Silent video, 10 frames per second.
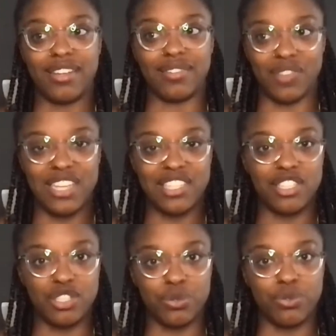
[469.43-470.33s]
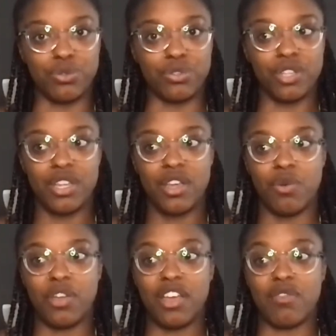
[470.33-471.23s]
that's the truth.
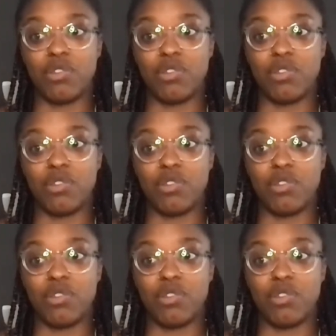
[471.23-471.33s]
We have